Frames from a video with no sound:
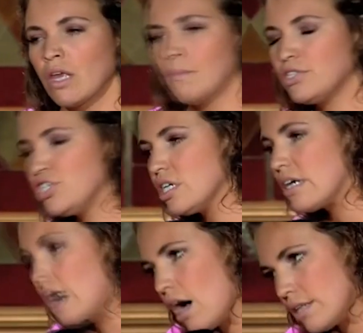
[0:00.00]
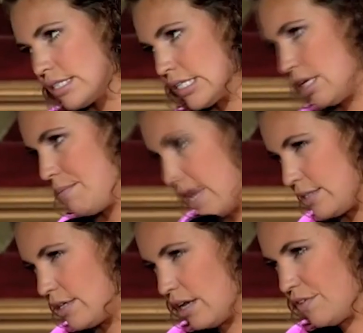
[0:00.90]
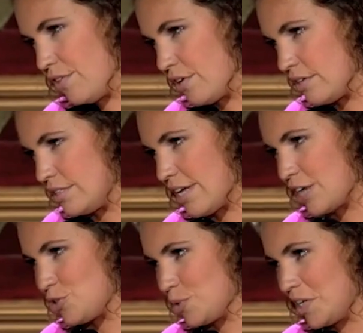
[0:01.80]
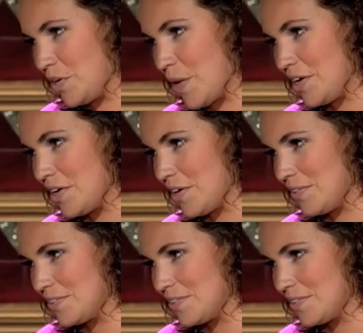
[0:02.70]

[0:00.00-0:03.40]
But she constantly makes inadvertent sexual innuendo.